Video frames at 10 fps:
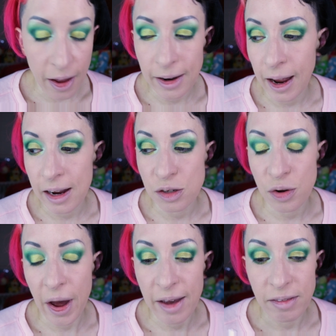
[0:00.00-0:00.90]
line, I do
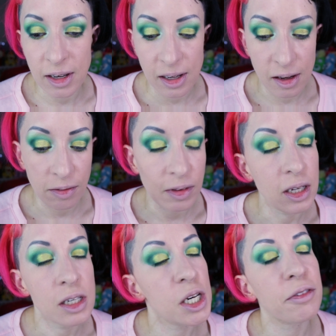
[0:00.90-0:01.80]
not have any of
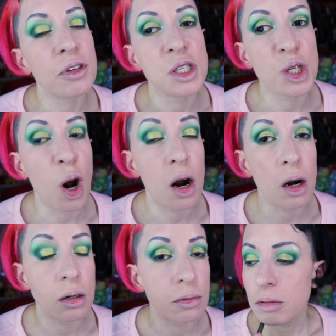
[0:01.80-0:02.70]
the Jeffree
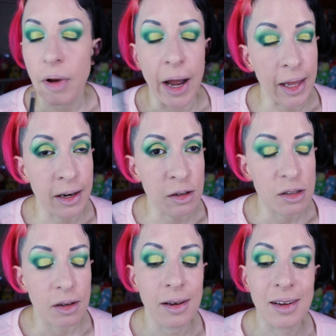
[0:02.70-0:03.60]
Star eyeliners,